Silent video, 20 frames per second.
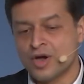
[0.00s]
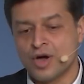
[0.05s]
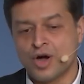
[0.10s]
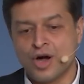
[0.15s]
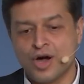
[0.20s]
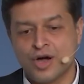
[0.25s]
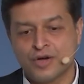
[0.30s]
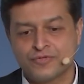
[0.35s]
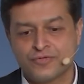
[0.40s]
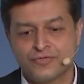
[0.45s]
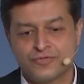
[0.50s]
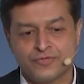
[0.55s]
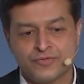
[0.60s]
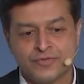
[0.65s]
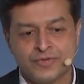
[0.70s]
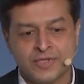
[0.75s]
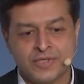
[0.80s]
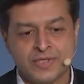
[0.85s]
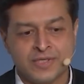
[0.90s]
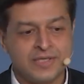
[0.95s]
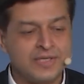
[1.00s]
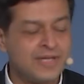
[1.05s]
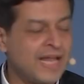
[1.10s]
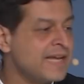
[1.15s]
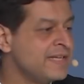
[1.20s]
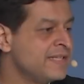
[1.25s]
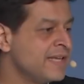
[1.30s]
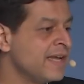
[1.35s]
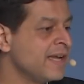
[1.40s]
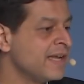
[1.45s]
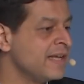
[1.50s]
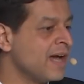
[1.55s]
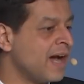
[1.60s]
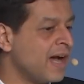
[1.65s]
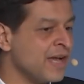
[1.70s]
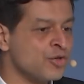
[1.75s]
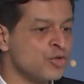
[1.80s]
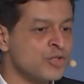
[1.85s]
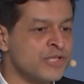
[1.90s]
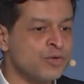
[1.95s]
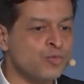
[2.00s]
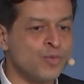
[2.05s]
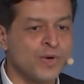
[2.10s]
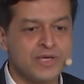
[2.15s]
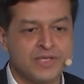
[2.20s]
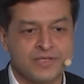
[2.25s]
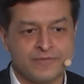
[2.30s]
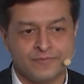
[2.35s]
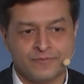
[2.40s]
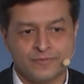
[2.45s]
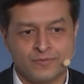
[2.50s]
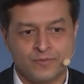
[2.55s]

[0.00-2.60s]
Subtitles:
of lighting in IoT world,